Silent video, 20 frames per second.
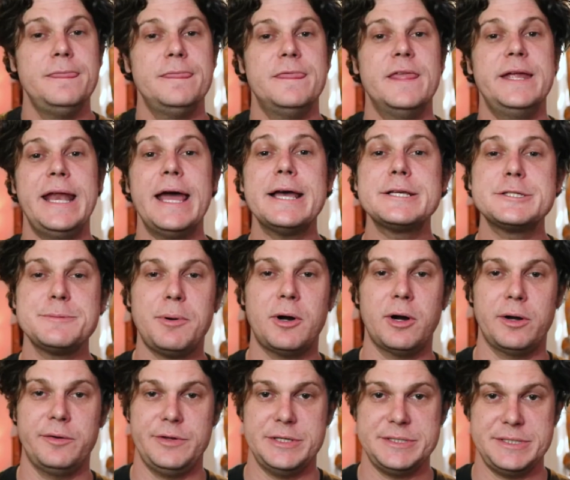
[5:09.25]
The next
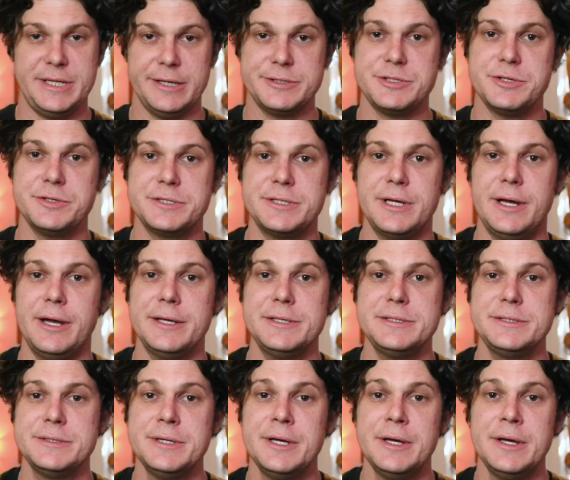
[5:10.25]
part of this
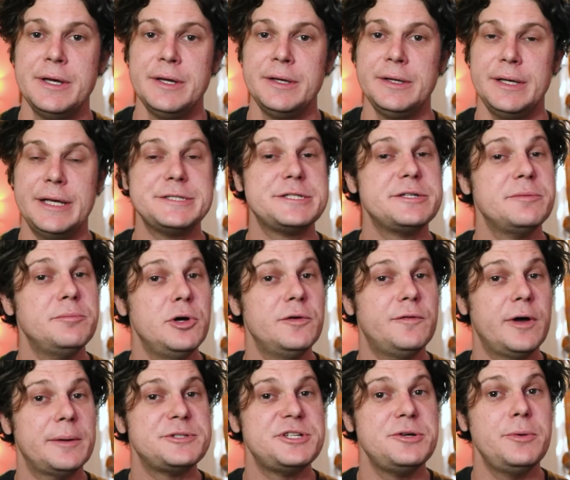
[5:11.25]
exercise is to move
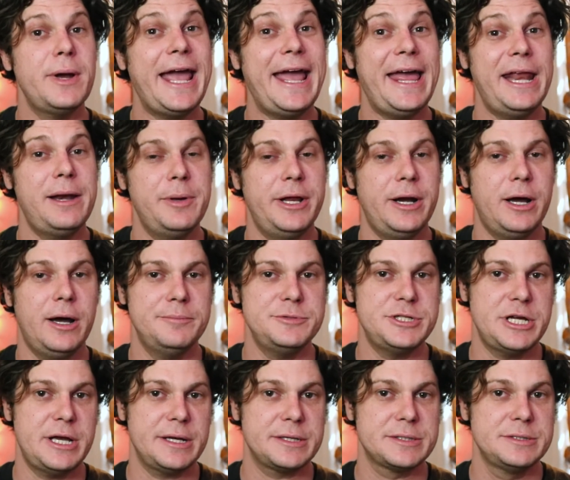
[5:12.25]
up to animate
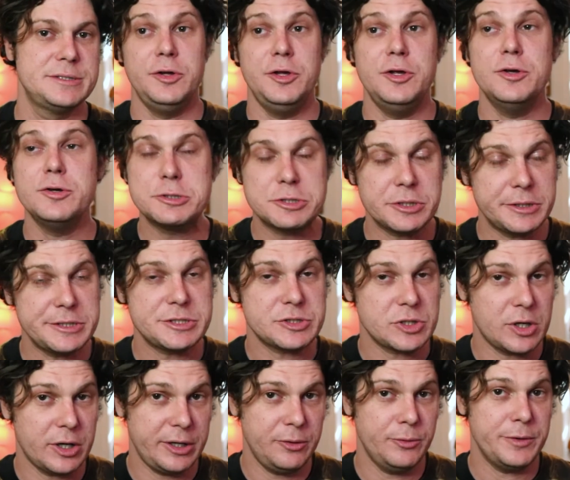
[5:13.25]
objects, usually
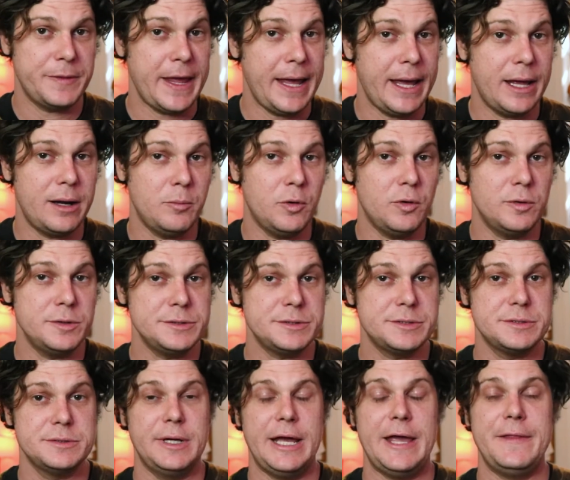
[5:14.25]
starting with
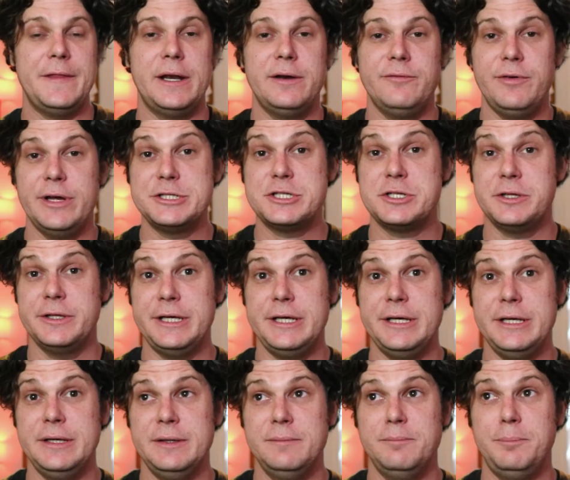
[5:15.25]
animals and then
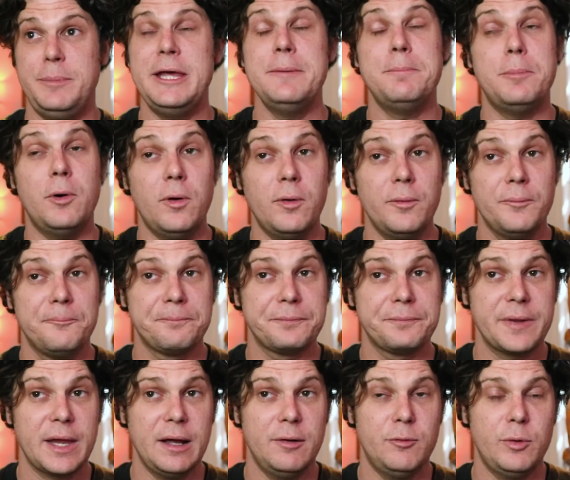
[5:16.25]
eventually people.
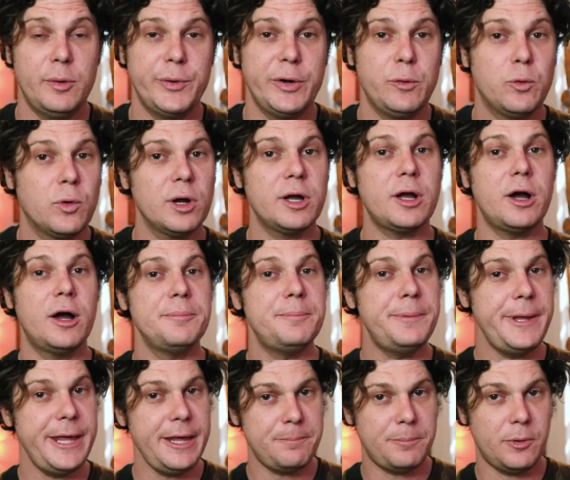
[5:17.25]
When we work on
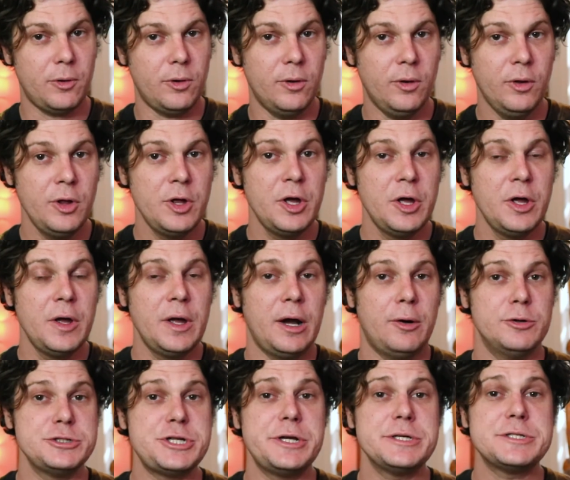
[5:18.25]
people, I
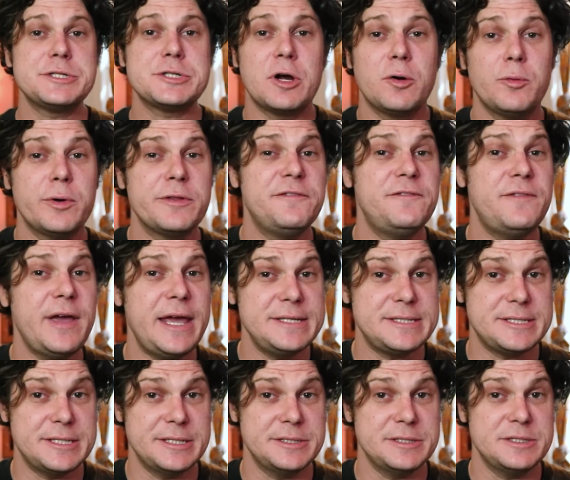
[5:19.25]
want you to start with
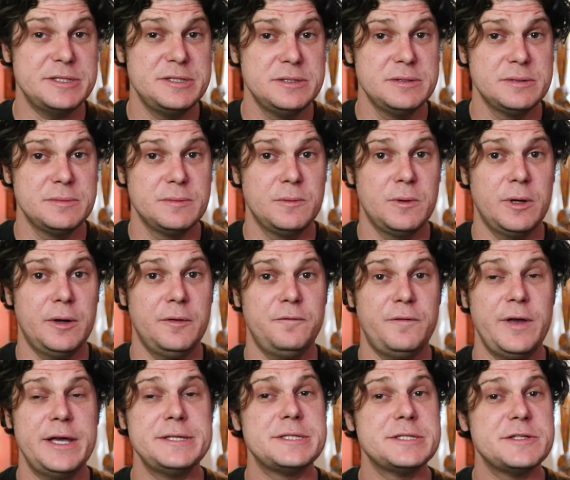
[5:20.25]
faces
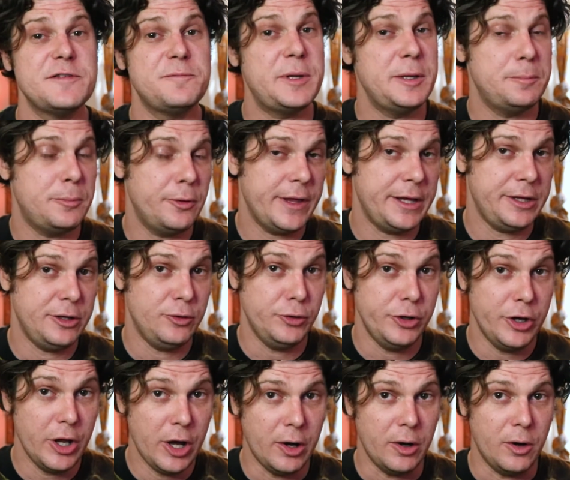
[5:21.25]
of people that you
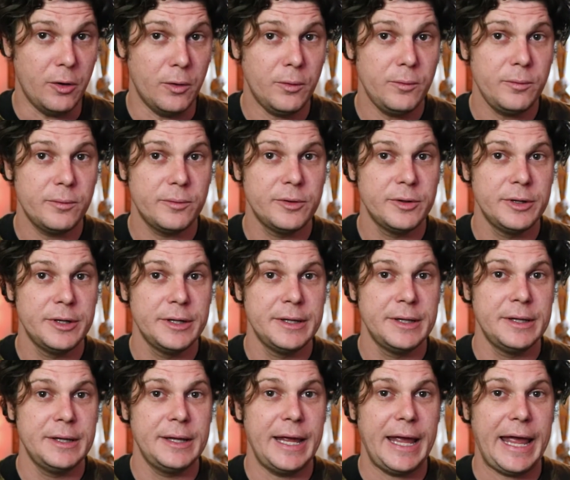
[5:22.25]
know,
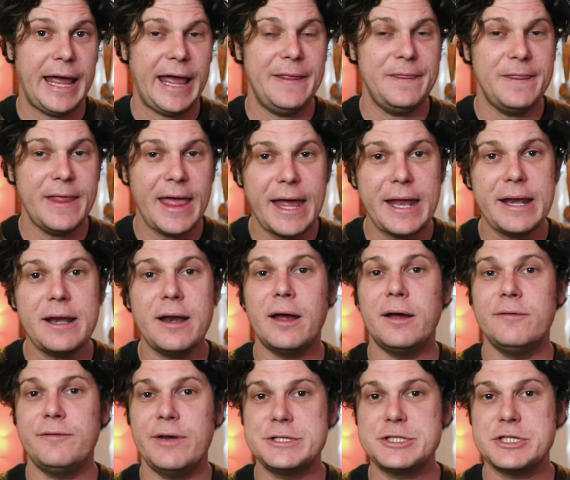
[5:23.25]
and then
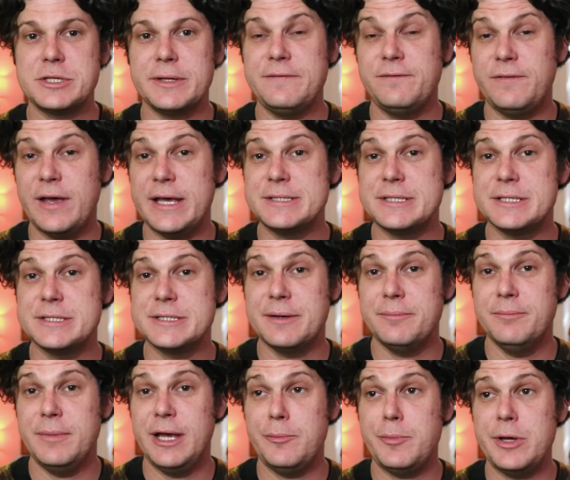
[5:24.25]
eventually faces
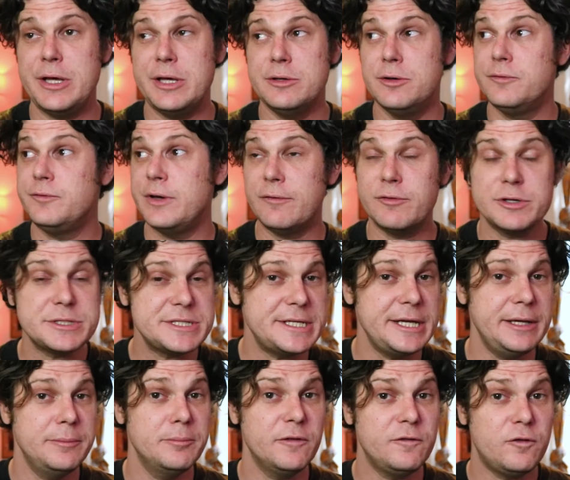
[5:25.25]
that maybe you've never
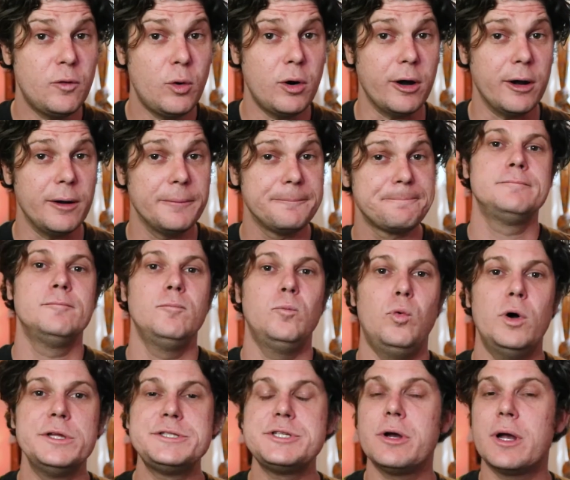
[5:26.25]
seen before.
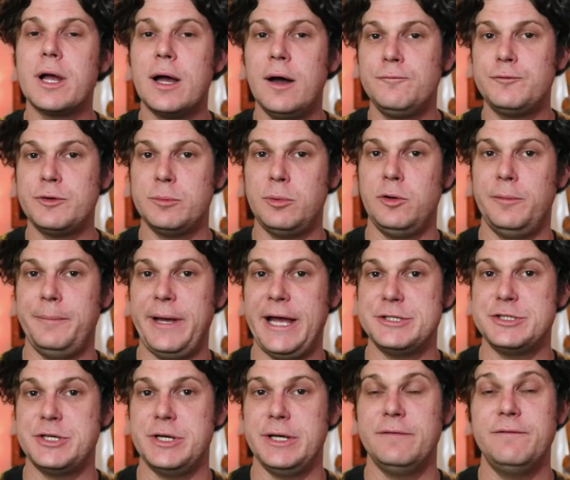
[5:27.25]
Once you're comfortable
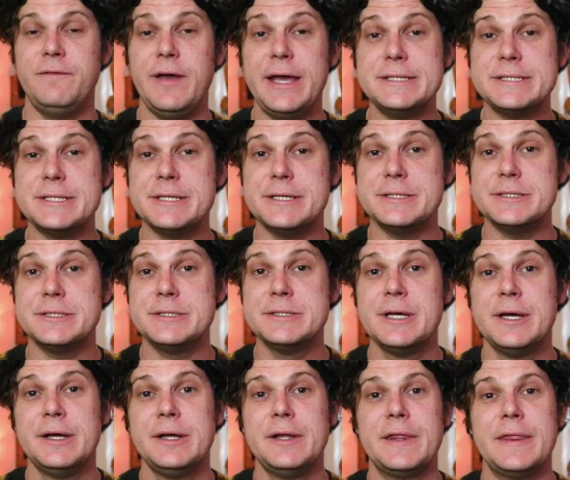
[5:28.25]
imagining
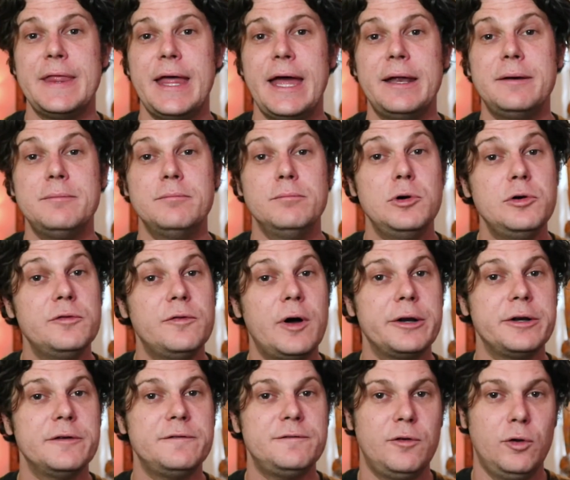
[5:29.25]
faces, then move
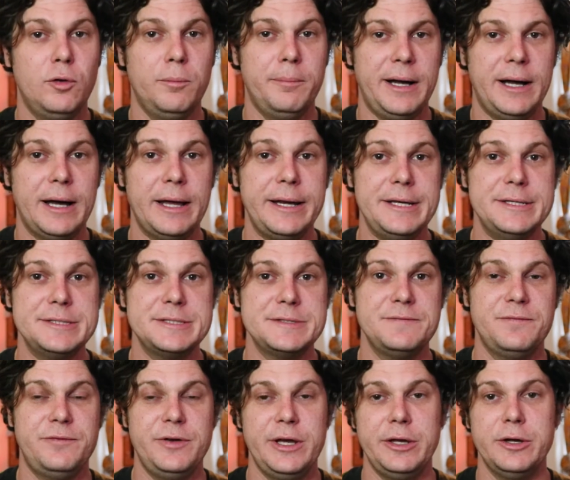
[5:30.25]
on to full bodies,
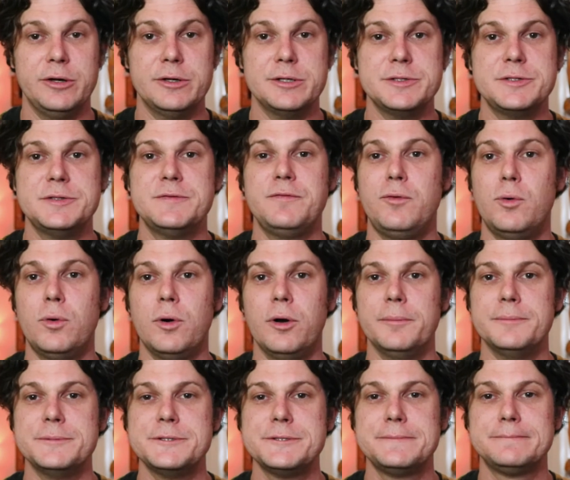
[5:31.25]
figures,
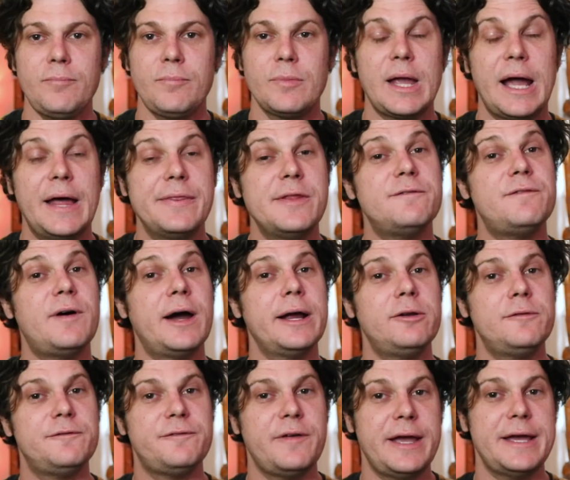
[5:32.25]
forms. And the
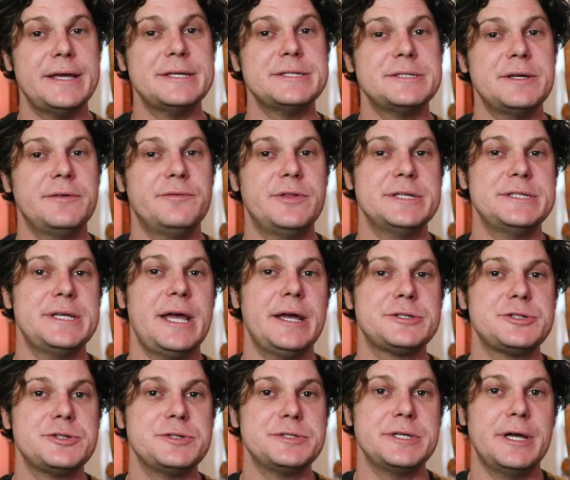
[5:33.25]
final phase of this
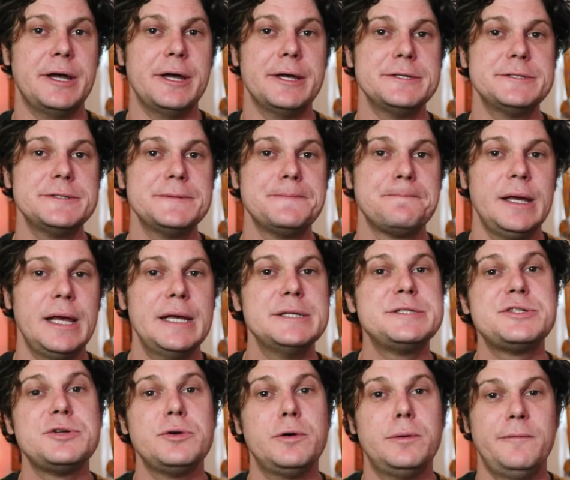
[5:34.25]
exercise is
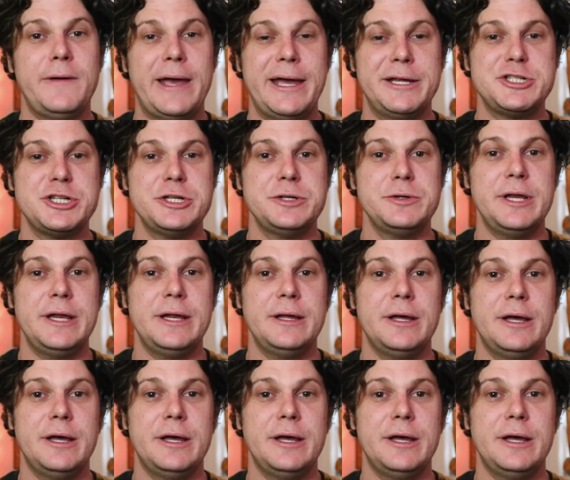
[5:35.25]
to imagine